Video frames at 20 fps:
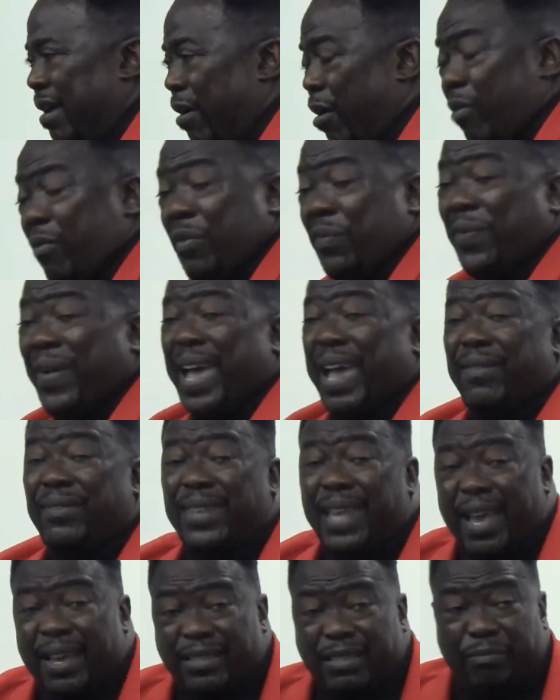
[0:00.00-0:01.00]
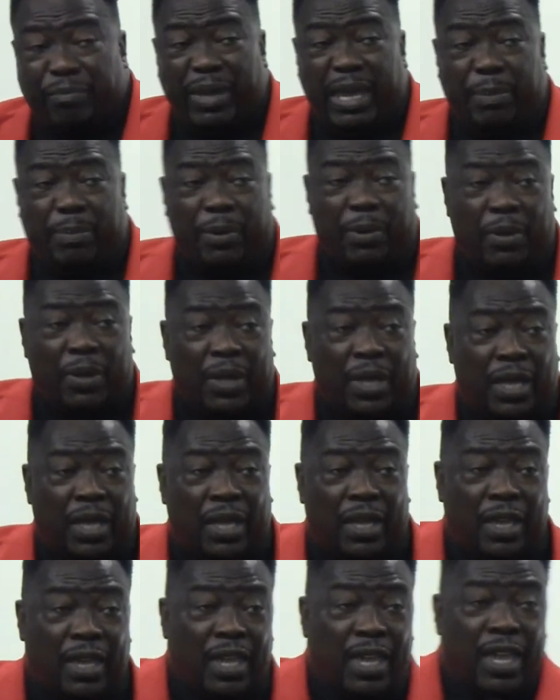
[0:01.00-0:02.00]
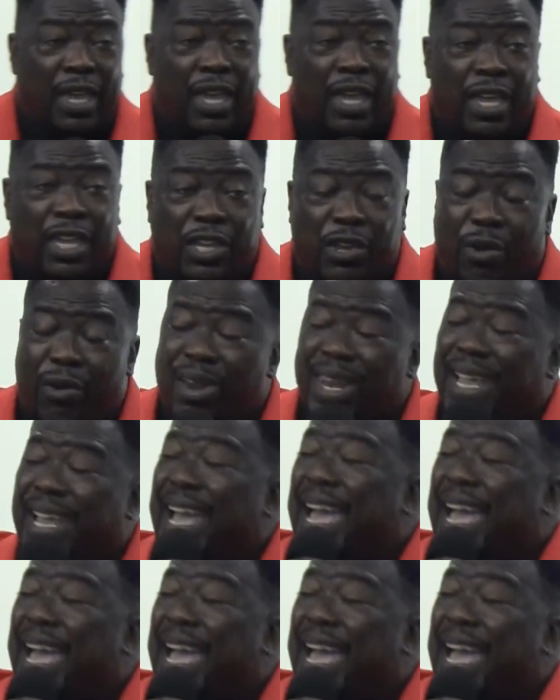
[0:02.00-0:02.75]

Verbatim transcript: Over 5,000 people. You only